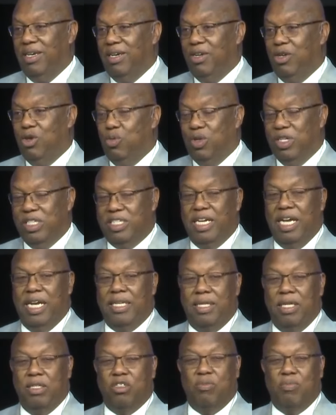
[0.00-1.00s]
who will
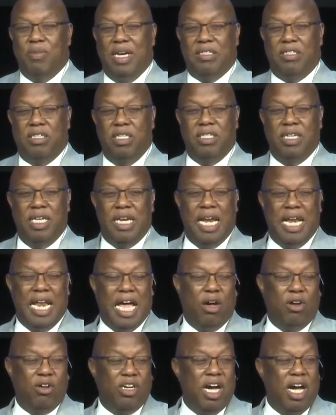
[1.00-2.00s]
take this message and
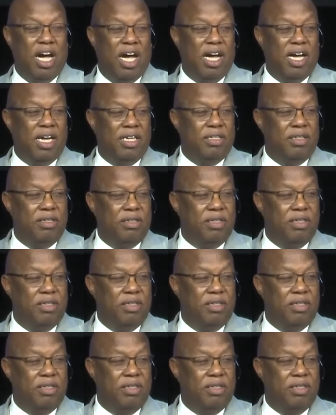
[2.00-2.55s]
allow God